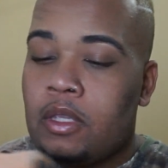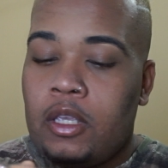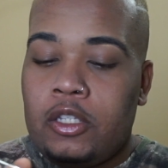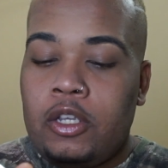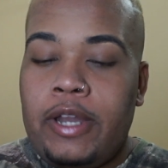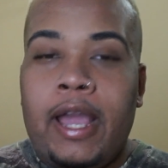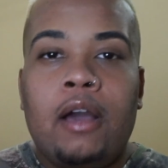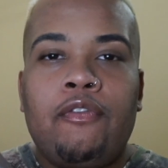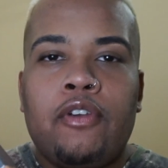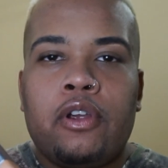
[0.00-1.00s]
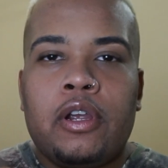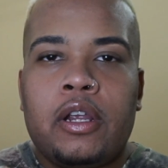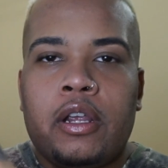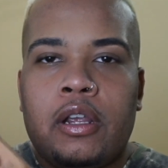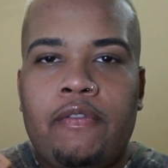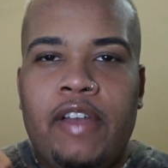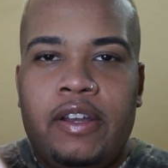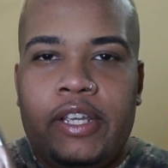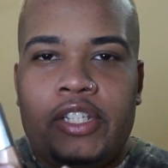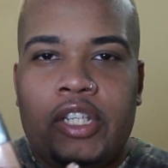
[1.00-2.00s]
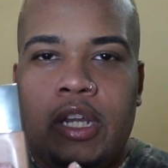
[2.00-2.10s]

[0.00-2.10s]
So now for foundation,